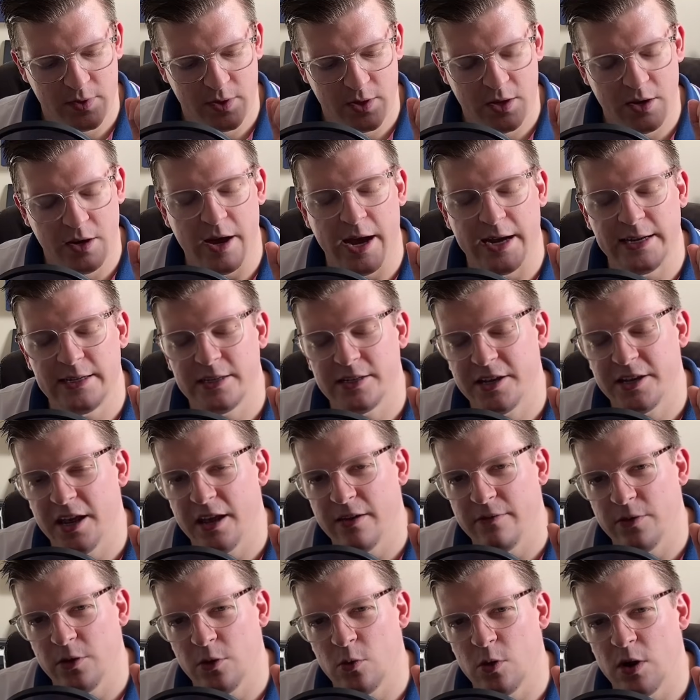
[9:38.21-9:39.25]
Now, I just gave
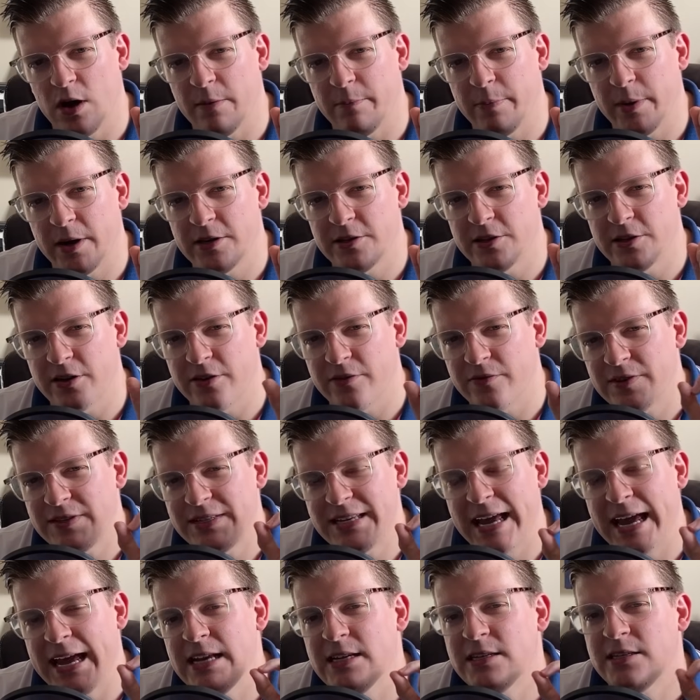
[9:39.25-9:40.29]
you a bunch of
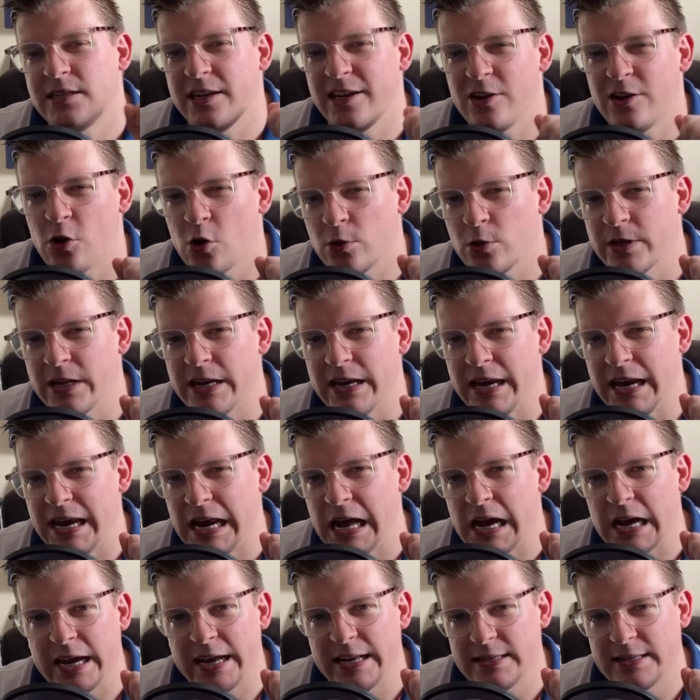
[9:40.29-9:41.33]
tasty golden
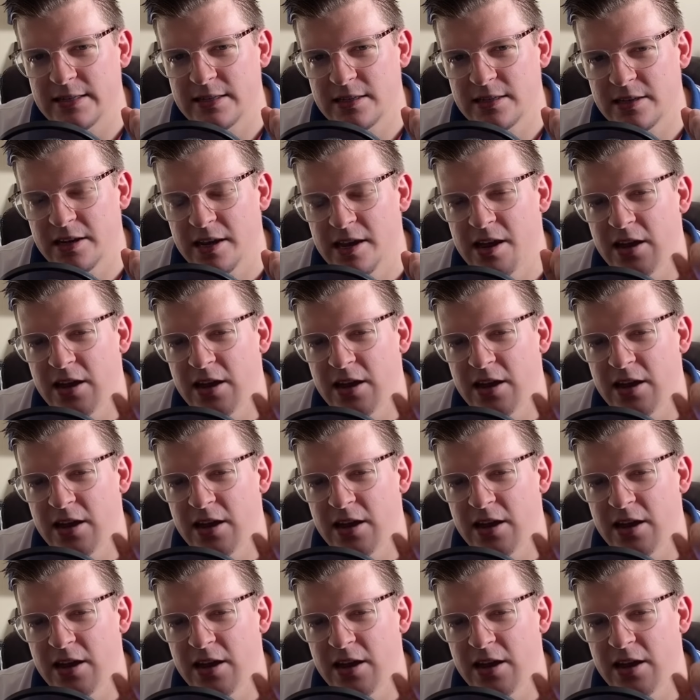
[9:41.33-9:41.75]
nuggets